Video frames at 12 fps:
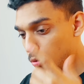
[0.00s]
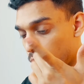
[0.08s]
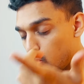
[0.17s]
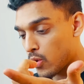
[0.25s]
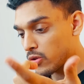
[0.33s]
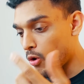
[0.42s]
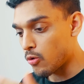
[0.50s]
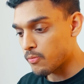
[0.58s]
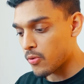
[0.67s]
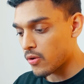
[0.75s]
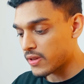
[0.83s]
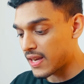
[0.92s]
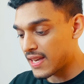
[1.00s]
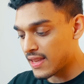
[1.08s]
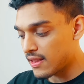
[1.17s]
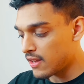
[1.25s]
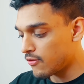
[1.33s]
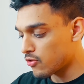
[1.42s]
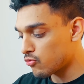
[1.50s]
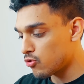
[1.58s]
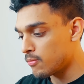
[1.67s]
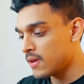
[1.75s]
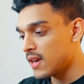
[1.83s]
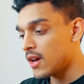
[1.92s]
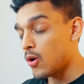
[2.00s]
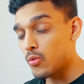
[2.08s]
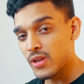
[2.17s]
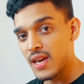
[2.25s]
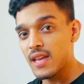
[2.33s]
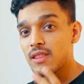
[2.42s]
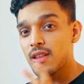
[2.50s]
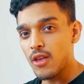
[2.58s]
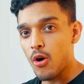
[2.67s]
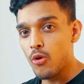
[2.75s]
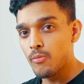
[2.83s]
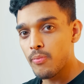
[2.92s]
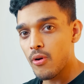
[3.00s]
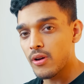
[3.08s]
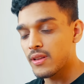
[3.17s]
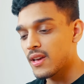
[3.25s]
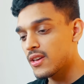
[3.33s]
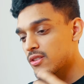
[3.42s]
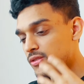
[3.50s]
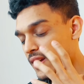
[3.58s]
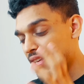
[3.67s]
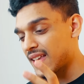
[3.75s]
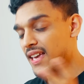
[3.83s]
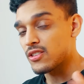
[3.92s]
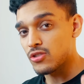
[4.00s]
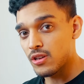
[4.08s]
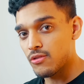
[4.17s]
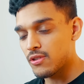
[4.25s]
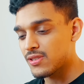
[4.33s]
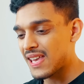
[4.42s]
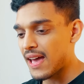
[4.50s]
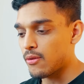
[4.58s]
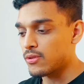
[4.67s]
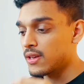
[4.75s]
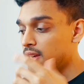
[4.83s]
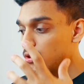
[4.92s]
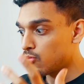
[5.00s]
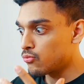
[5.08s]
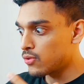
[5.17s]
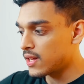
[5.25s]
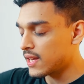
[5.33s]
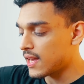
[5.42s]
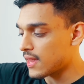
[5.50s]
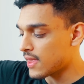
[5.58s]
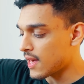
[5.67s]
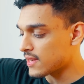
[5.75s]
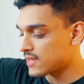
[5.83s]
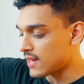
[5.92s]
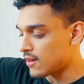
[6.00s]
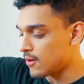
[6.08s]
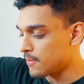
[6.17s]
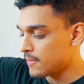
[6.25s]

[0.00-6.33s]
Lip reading: one HomePod in the living room. I want to get another HomePod so I can get stereo sound, really get that set up.